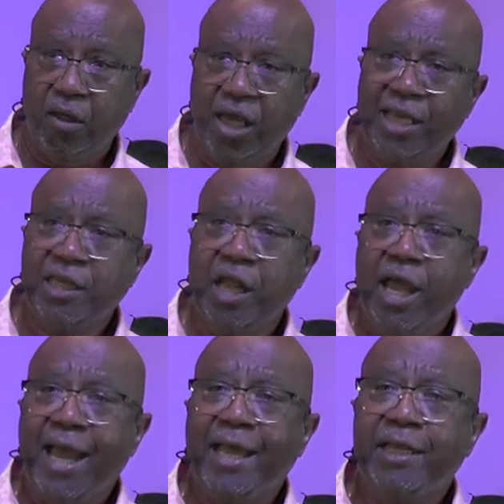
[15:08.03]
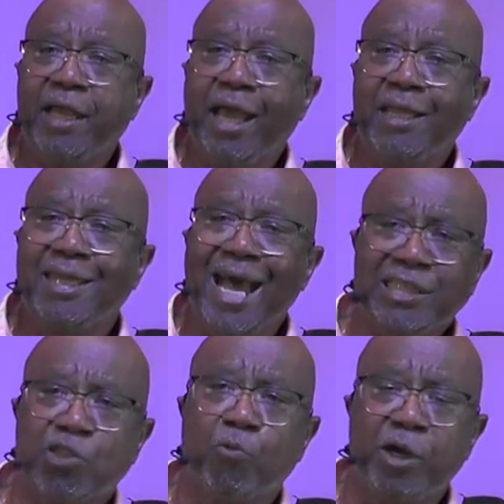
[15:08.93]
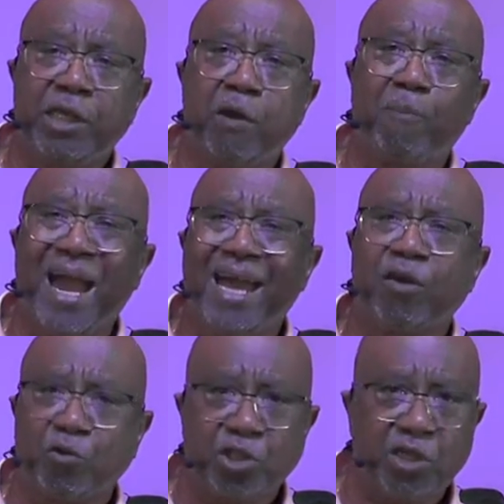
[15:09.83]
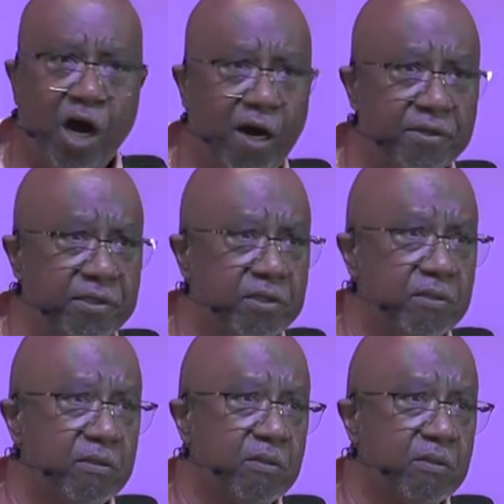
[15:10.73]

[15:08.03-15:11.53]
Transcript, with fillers: And, and, and that's when the battle starts.